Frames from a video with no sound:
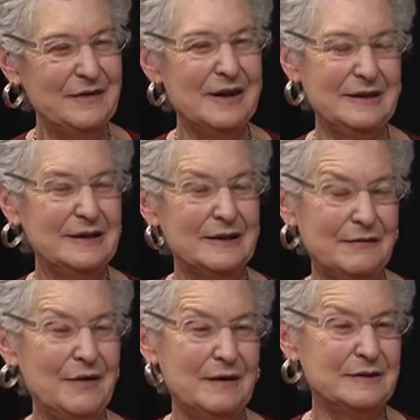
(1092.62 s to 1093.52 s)
the idea of
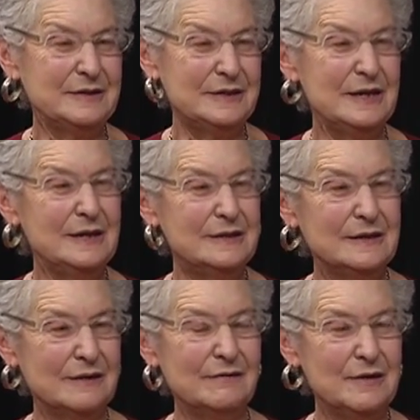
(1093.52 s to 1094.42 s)
how the seeds
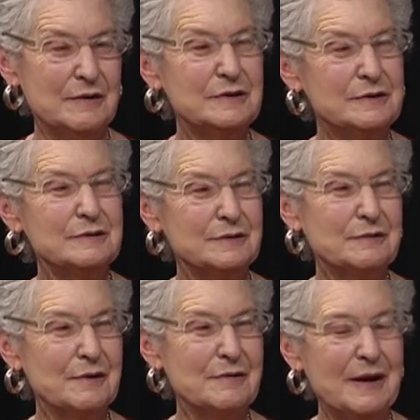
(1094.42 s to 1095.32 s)
of the oysters
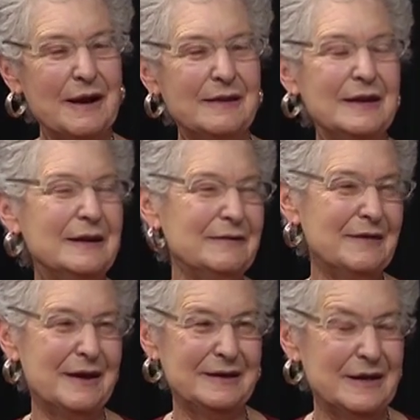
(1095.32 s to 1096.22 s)
grow, and I think of
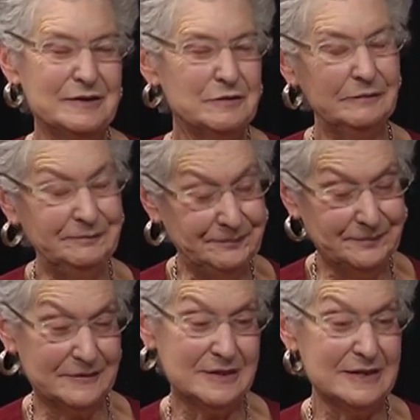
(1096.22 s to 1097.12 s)
that as
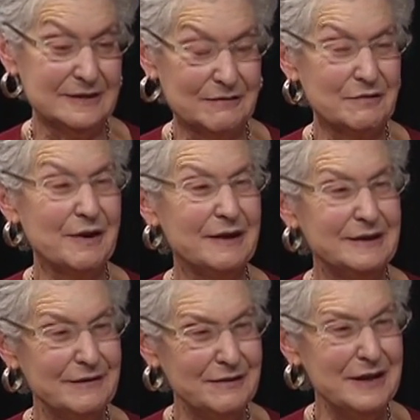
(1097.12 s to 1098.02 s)
seeds of
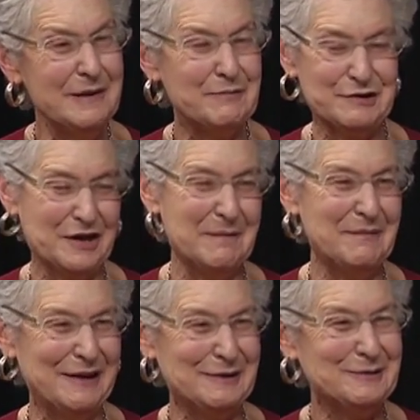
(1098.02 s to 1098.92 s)
creativity, which I
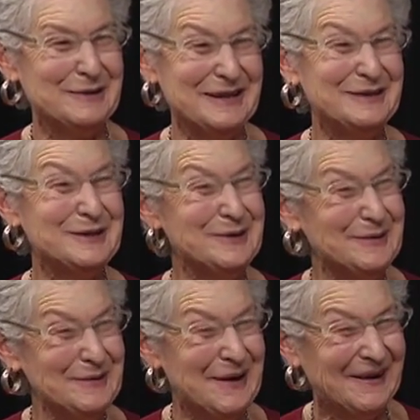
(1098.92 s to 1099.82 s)
bet you did
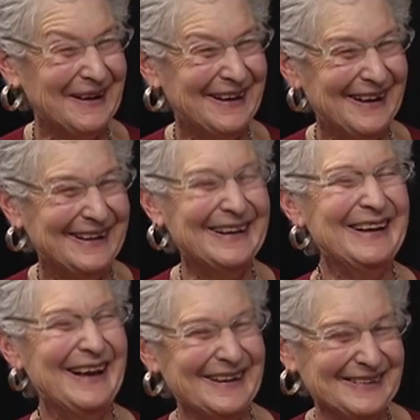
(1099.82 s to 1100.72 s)
too, yeah,
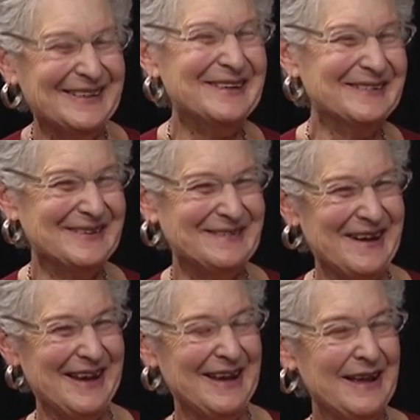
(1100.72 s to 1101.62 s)
exactly. Along the
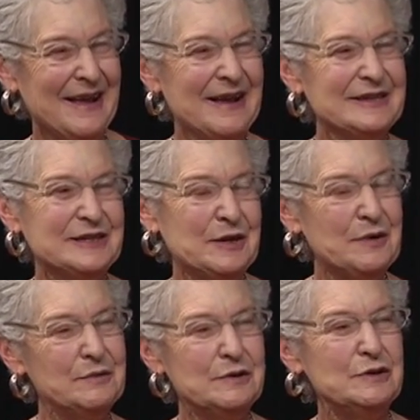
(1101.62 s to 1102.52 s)
way.
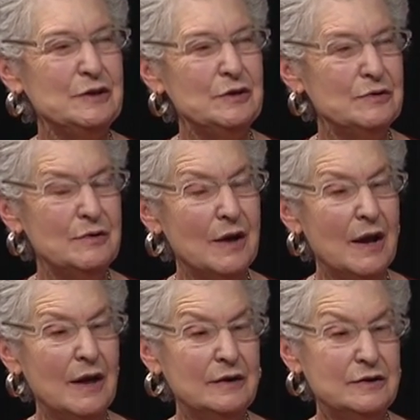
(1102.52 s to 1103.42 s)
So
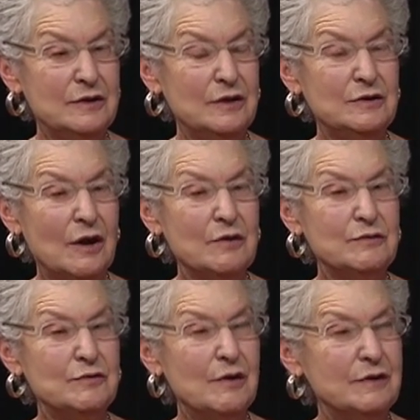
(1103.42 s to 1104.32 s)
are you
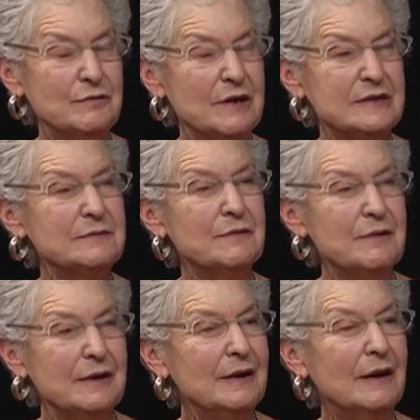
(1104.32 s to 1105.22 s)
drawn to West
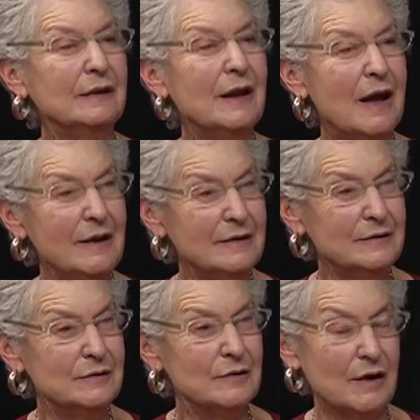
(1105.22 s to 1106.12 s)
Marin a lot?
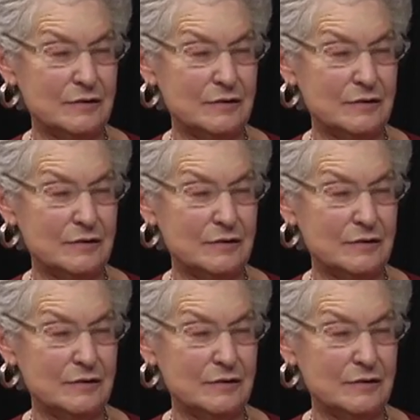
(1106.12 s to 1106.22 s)
Or